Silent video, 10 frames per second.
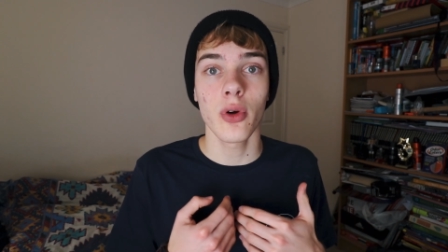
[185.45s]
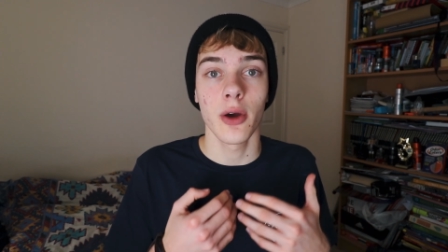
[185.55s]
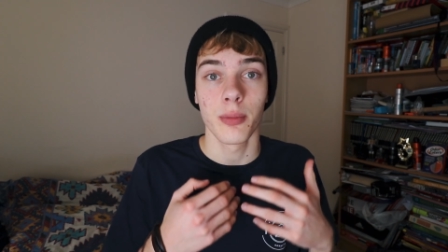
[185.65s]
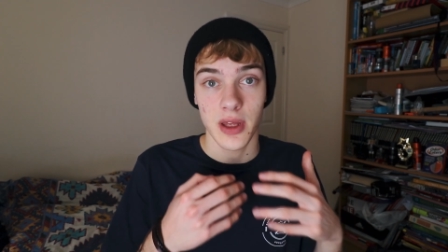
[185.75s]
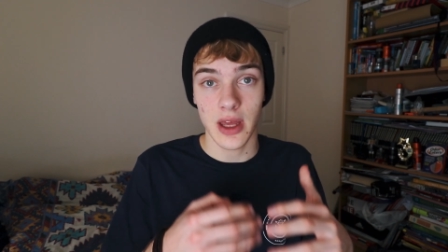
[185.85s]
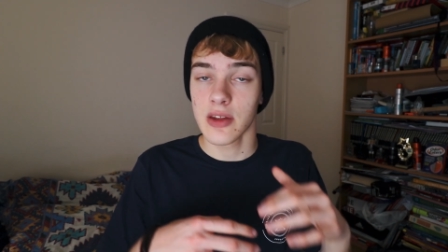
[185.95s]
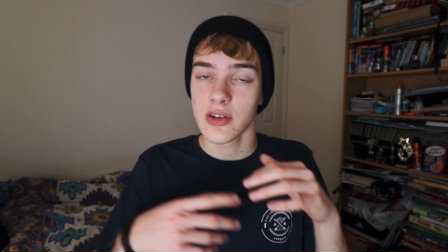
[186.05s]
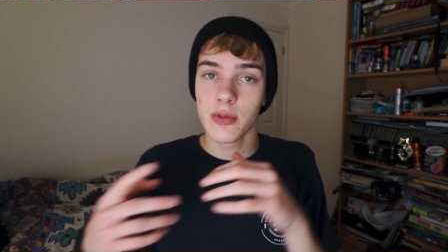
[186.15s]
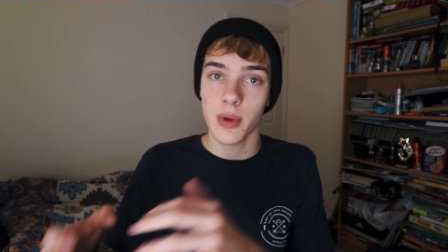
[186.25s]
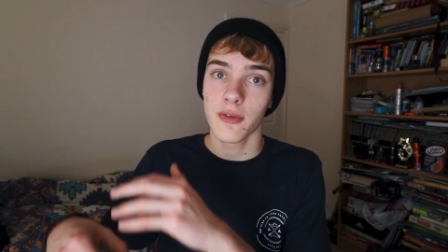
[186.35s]
It would be
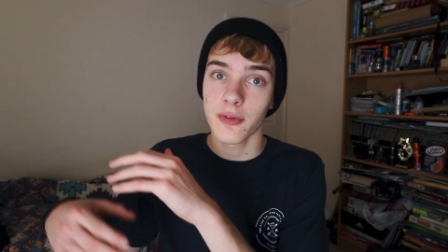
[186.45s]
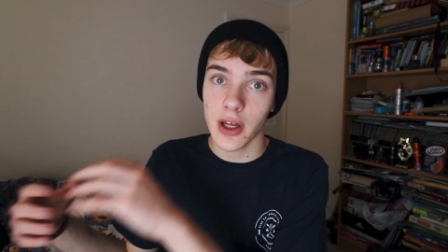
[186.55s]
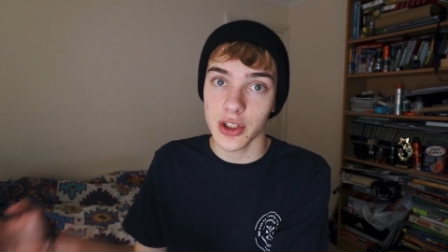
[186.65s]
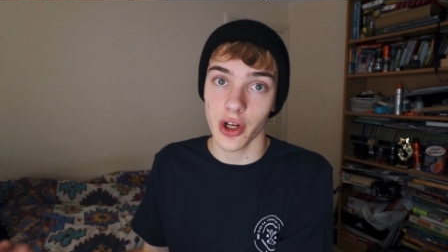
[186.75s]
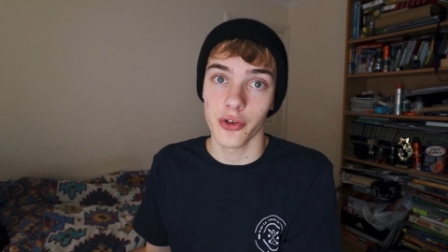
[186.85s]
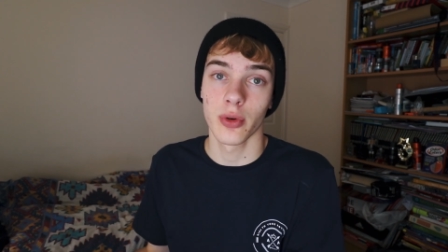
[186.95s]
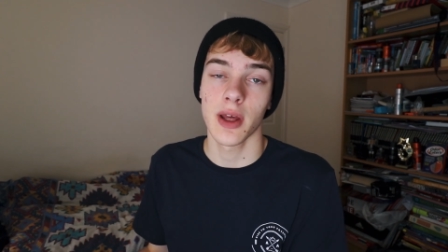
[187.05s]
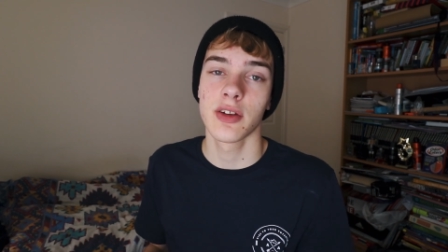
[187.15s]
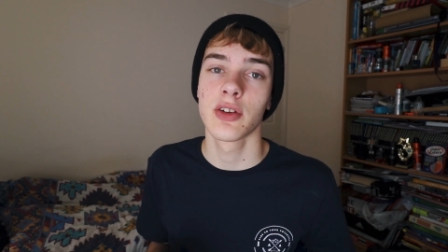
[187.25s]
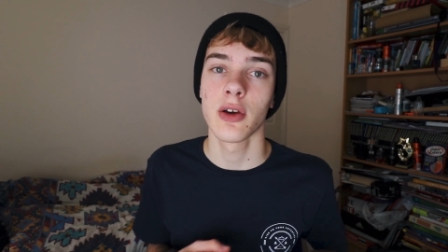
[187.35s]
easy to make flashcards
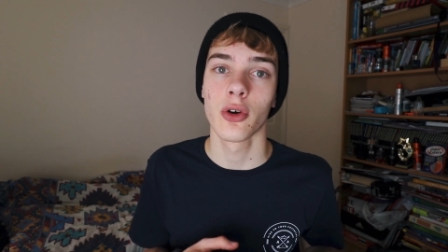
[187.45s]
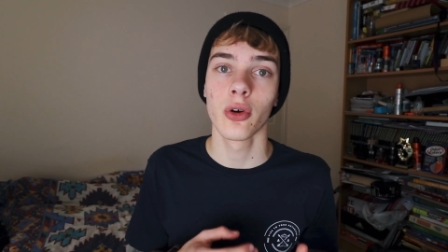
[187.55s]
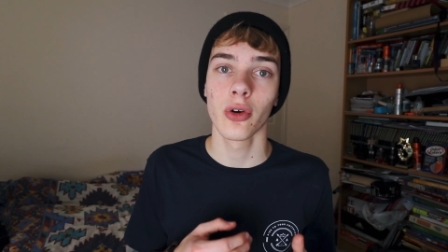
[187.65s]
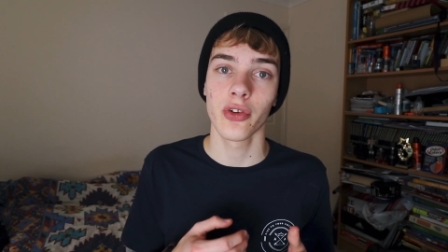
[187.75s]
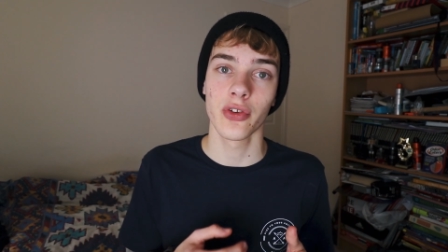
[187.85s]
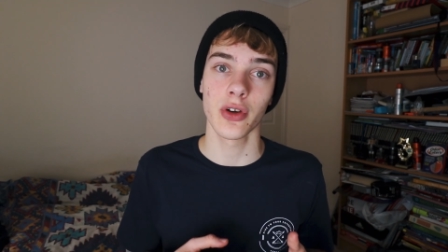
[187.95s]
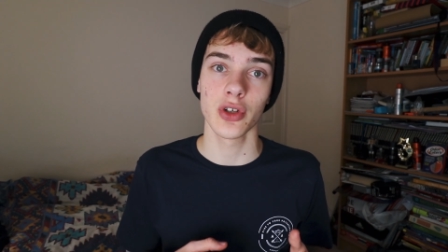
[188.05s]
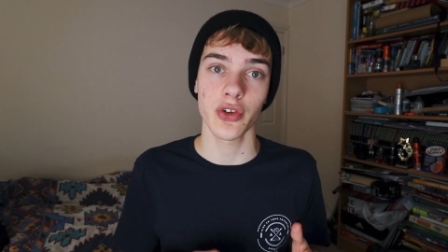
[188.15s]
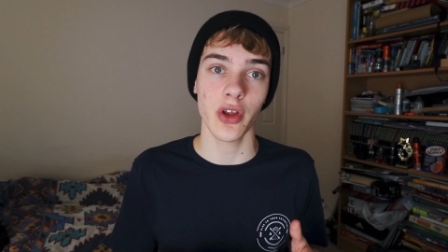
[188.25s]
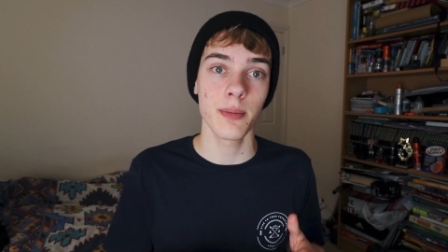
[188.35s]
related to your courses. You
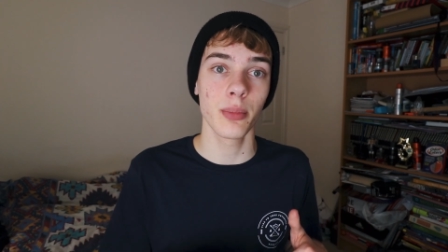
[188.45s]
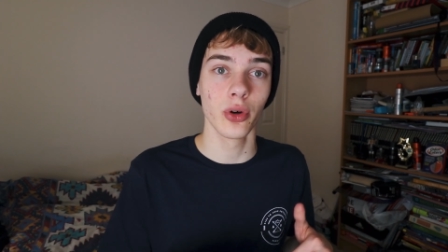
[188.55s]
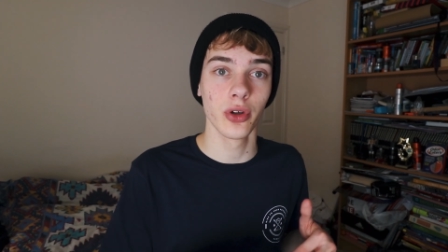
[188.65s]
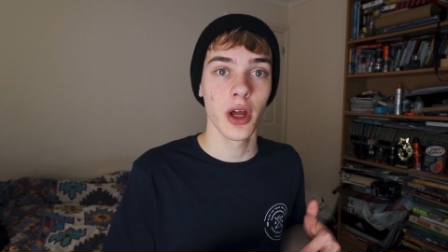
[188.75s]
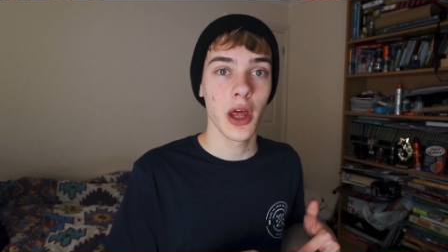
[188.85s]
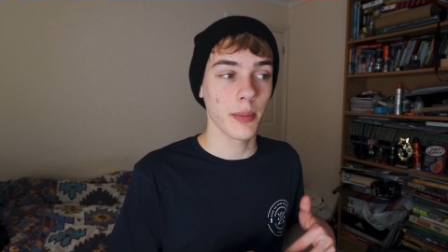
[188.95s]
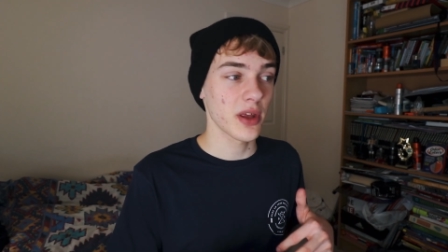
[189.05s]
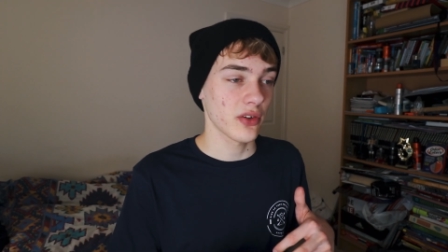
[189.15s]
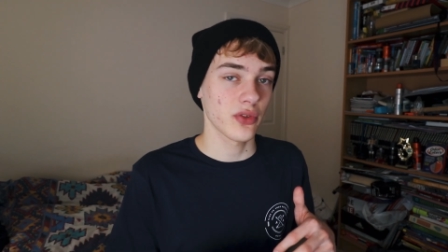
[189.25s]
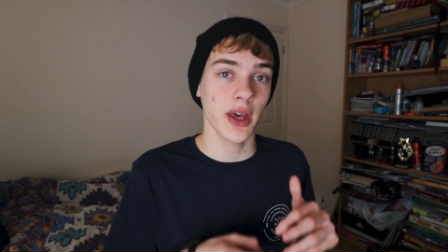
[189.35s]
could just import a
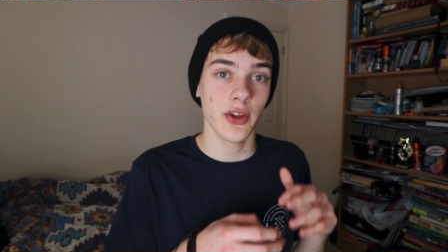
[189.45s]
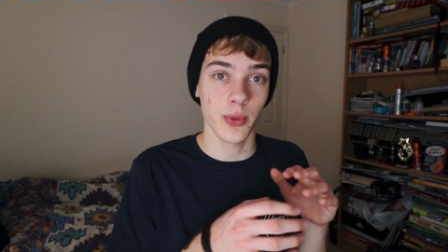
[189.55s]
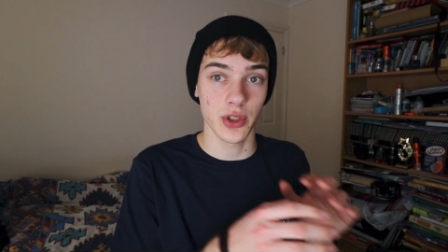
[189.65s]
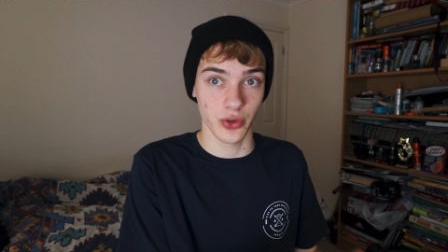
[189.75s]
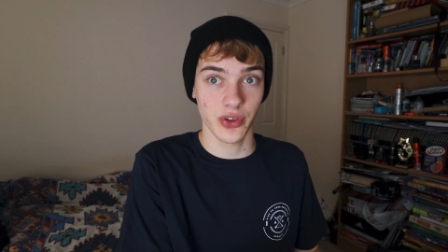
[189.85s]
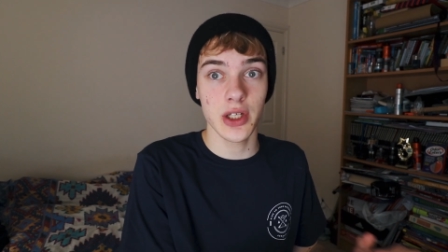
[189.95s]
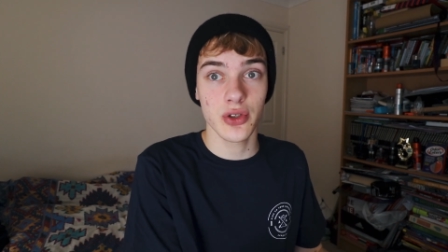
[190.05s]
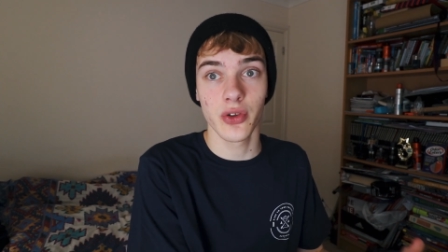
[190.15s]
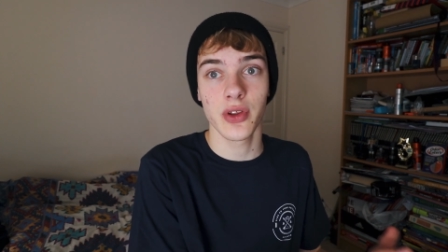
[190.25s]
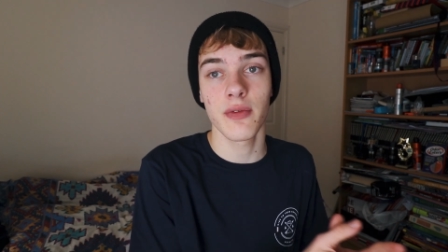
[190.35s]
piece of text which your
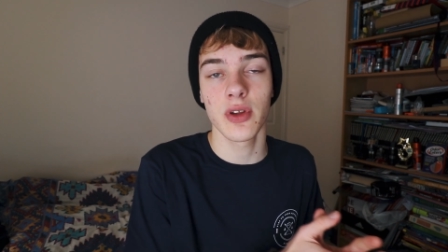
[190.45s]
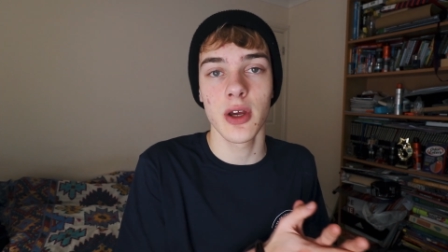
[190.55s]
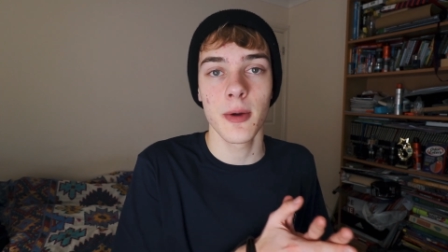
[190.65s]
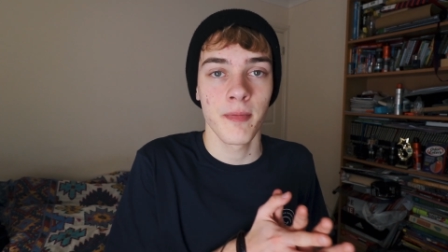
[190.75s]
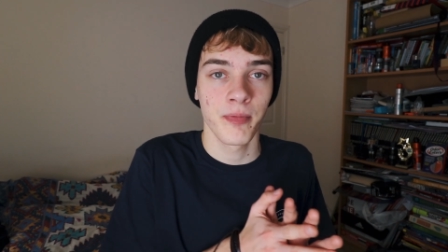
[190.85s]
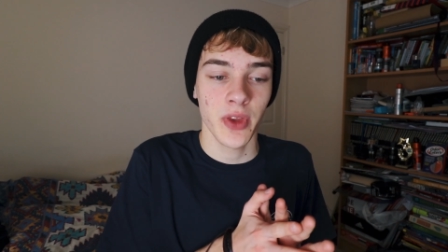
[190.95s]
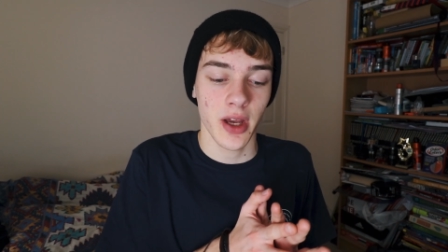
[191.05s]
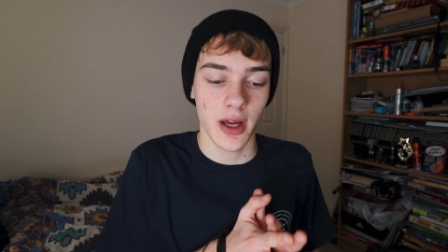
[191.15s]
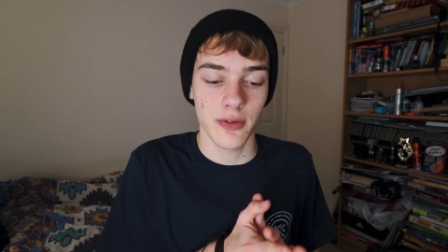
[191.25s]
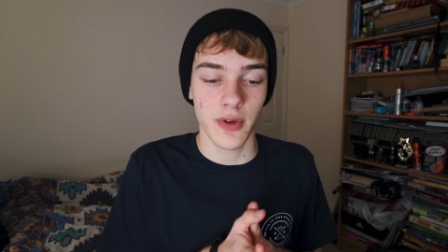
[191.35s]
teacher has given you,
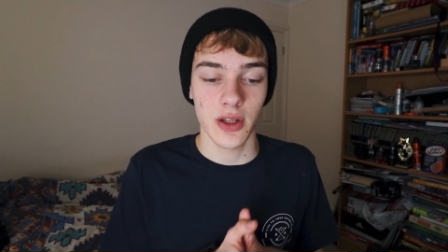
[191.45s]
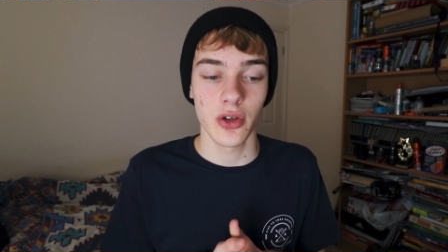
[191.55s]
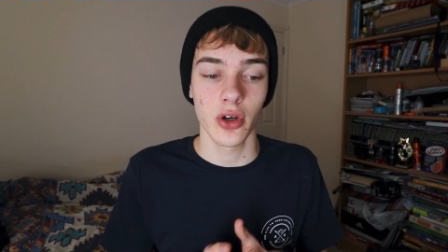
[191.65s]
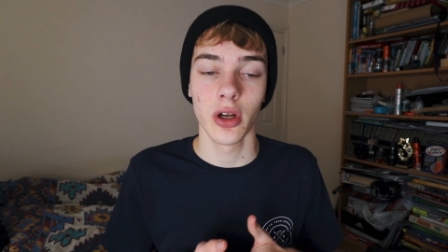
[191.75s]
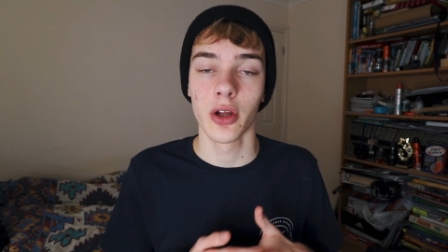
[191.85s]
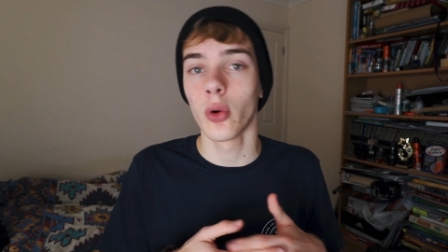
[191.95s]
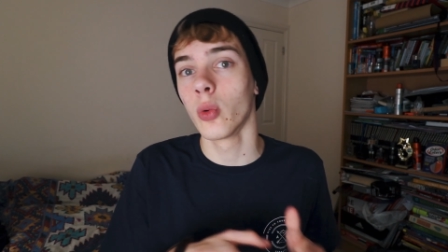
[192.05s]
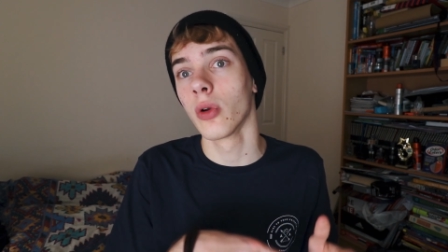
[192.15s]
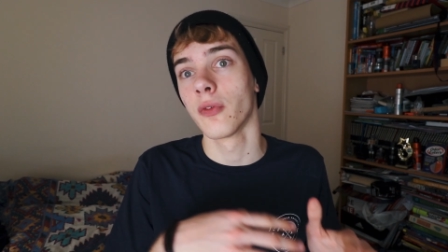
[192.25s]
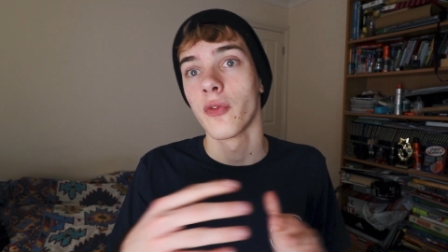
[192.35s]
and then you can learn
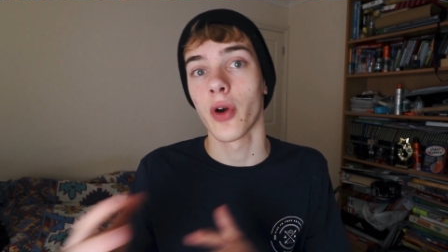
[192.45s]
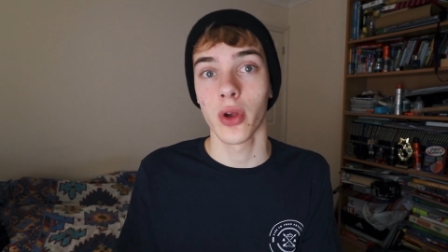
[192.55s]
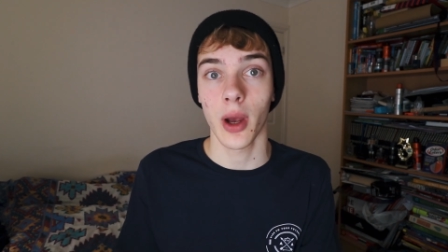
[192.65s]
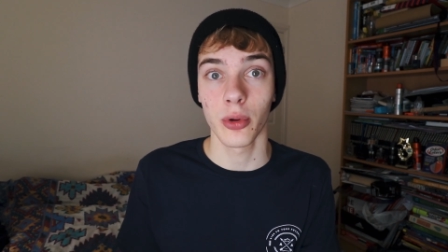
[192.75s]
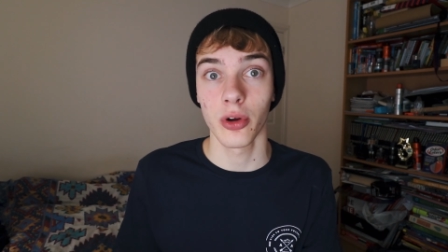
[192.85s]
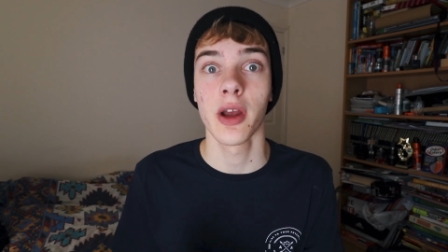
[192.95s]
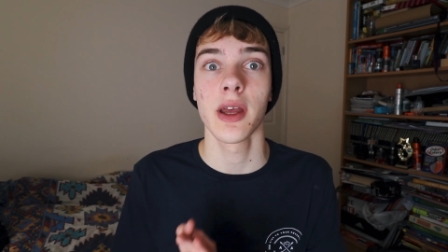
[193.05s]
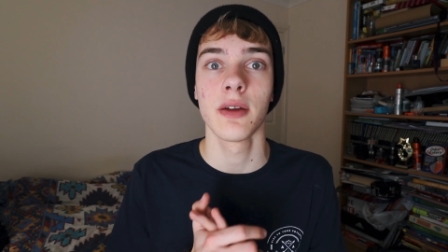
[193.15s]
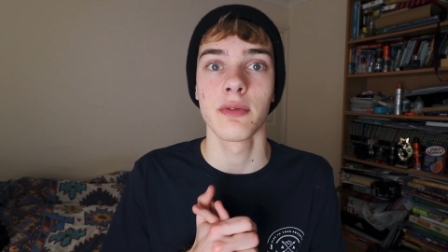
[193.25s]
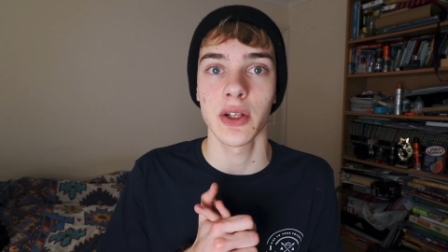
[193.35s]
all of the vocabulary
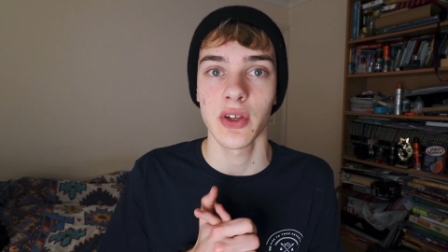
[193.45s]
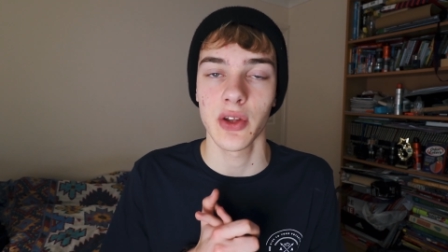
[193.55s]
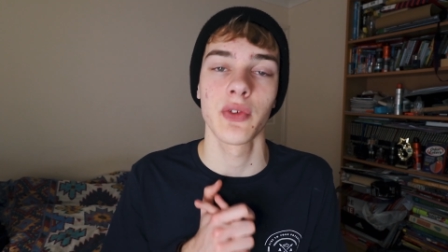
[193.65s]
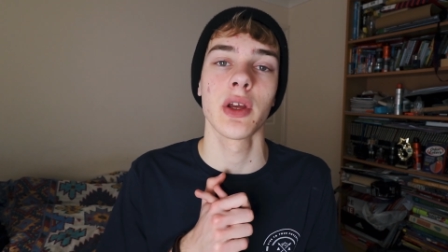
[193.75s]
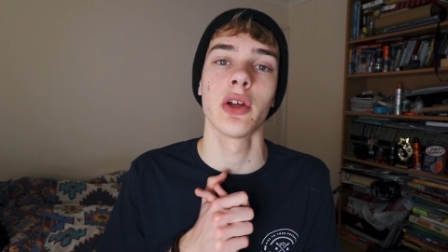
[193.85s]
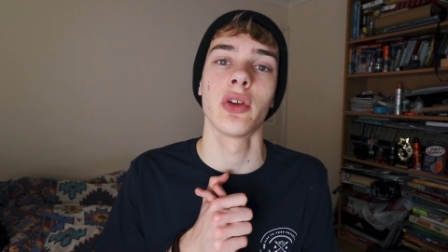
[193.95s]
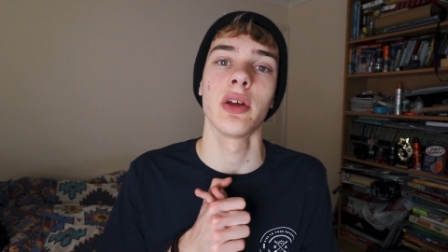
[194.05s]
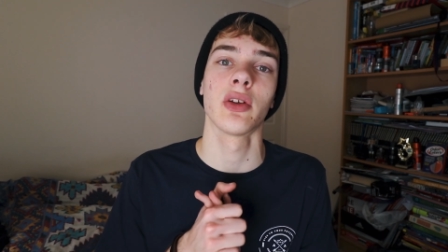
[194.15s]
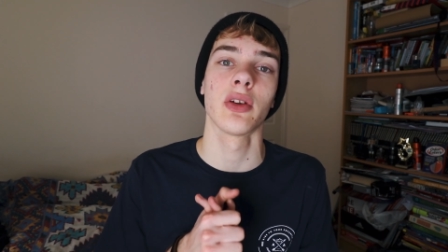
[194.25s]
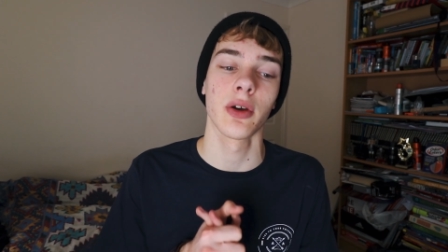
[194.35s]
in that text that you'd need to know.